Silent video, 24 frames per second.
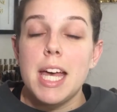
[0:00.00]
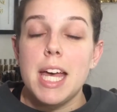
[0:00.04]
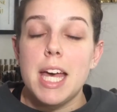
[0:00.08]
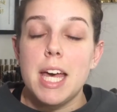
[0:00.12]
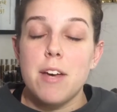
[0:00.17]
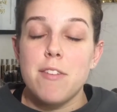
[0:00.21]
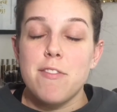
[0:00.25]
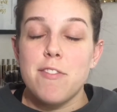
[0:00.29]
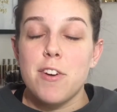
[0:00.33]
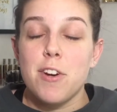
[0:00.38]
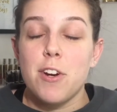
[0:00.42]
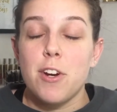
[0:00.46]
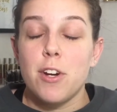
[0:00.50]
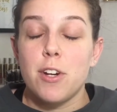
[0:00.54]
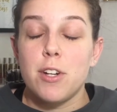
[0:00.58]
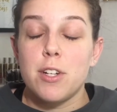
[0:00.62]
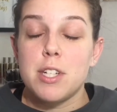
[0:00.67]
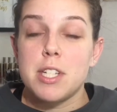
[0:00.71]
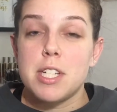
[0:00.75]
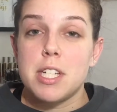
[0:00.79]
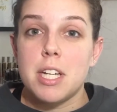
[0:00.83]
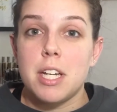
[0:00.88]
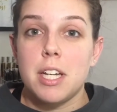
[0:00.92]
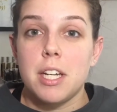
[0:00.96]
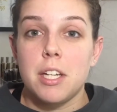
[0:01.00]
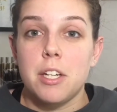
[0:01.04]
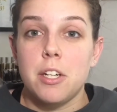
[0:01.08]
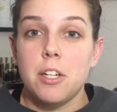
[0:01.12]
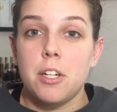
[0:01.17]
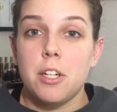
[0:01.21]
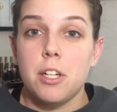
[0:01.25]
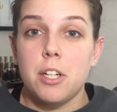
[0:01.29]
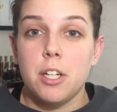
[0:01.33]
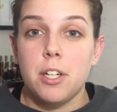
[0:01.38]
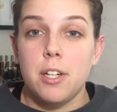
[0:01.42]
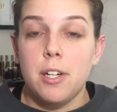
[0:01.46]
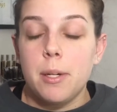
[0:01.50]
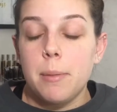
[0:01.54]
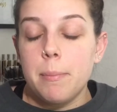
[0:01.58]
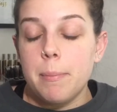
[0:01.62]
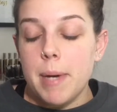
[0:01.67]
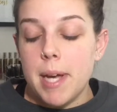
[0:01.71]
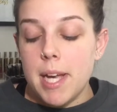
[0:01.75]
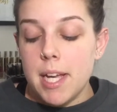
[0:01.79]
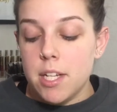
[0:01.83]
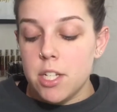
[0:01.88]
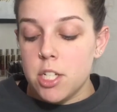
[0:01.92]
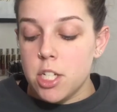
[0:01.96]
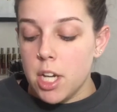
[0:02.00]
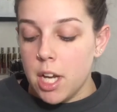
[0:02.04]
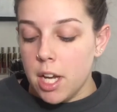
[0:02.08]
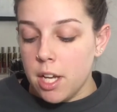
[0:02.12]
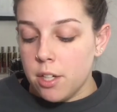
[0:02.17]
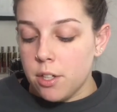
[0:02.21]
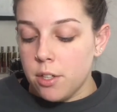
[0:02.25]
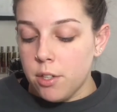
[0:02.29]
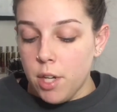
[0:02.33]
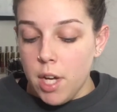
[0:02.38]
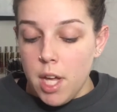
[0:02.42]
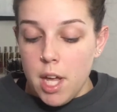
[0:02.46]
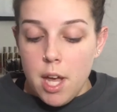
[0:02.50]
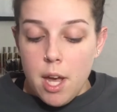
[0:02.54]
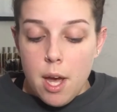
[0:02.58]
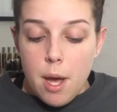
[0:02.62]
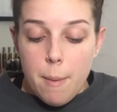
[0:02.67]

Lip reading: ever done on my channel,